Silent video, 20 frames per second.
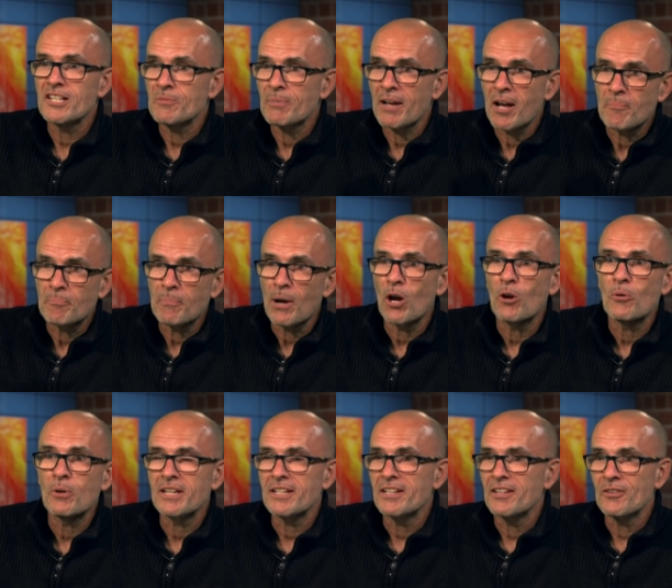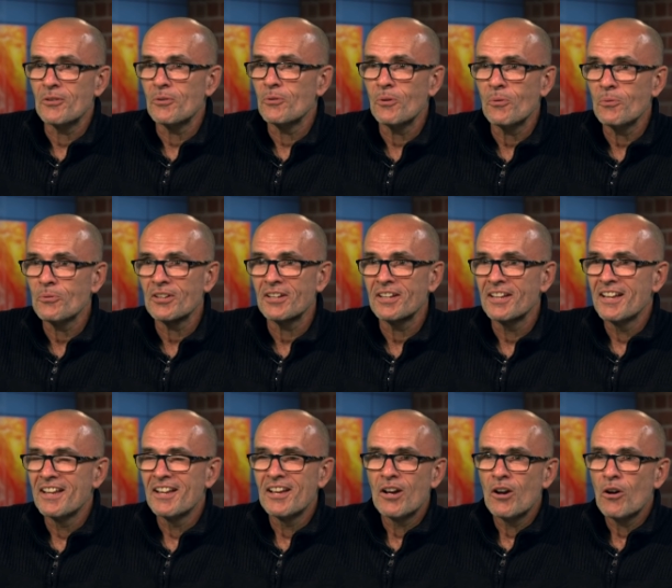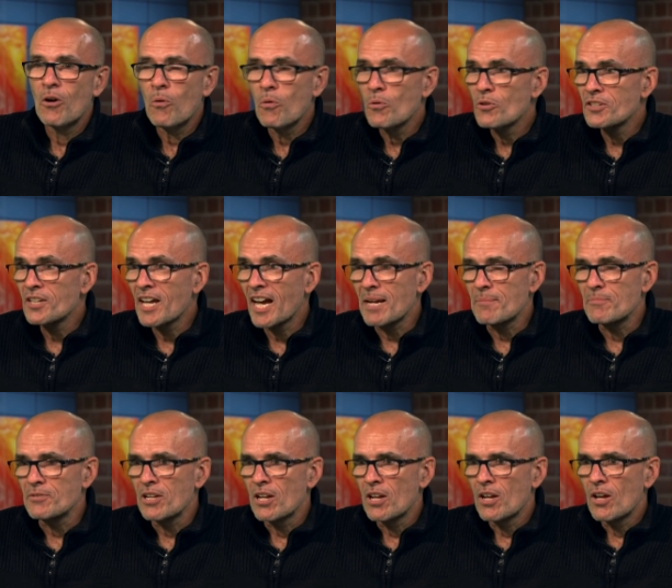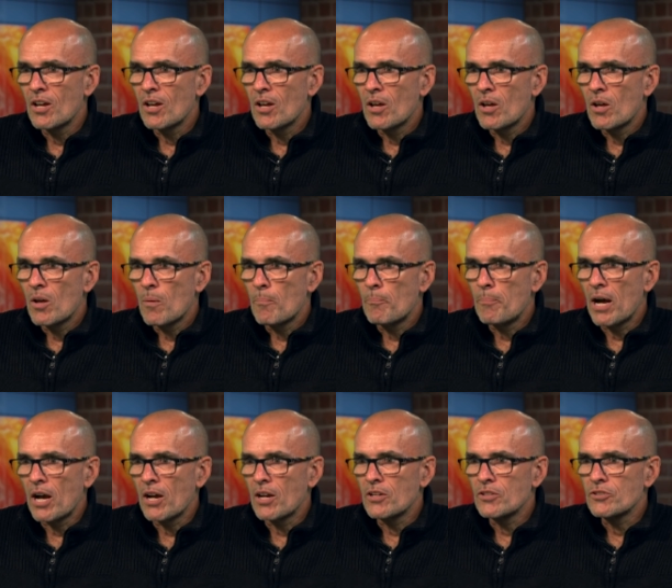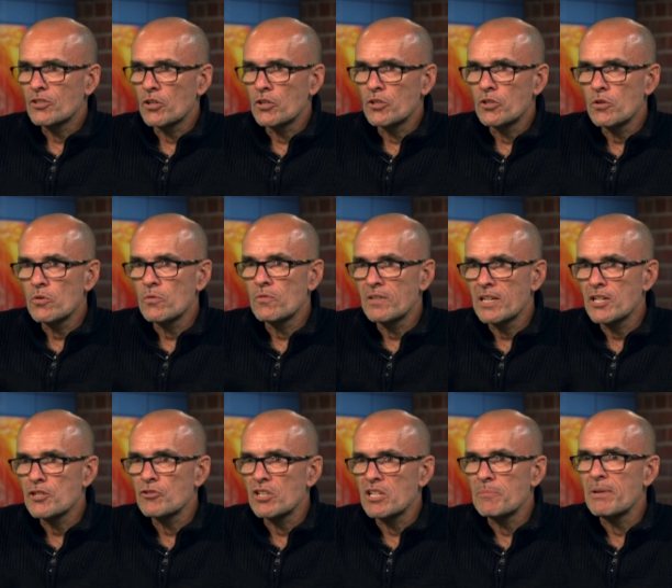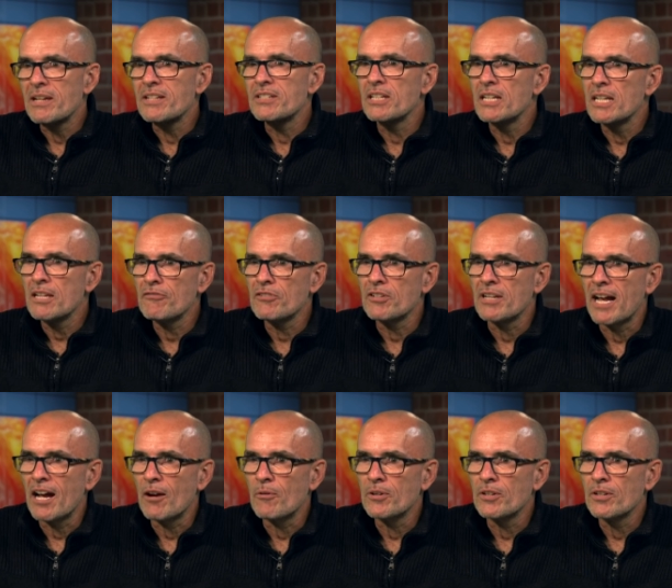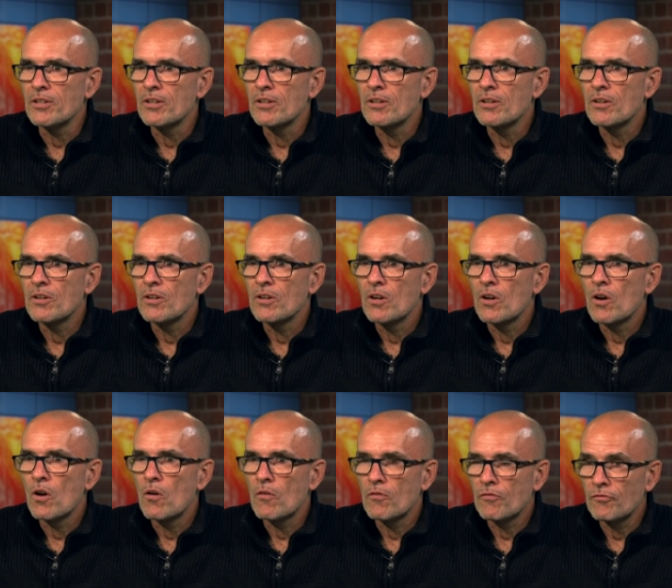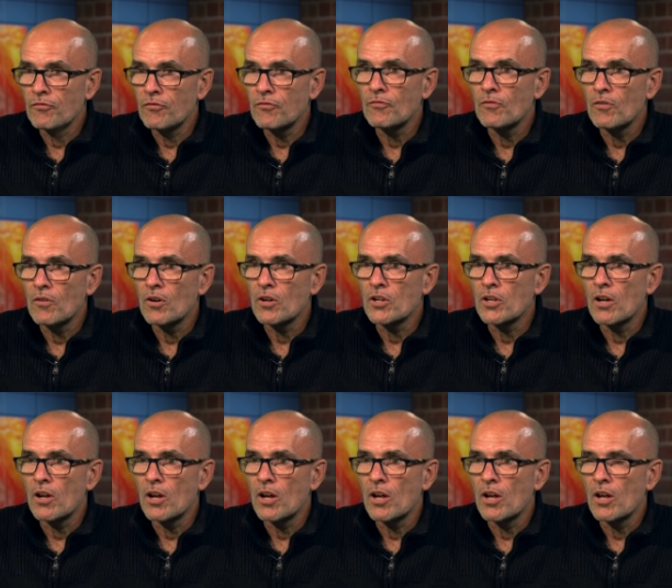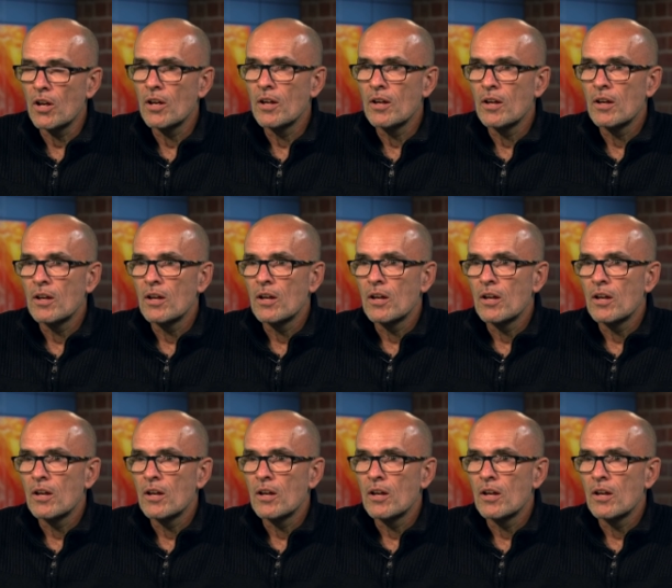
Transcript: about yeah. Bowie and all, all, the, all the names. But so you've literally been delivered, Howard. Well, I've still got it. I'm still going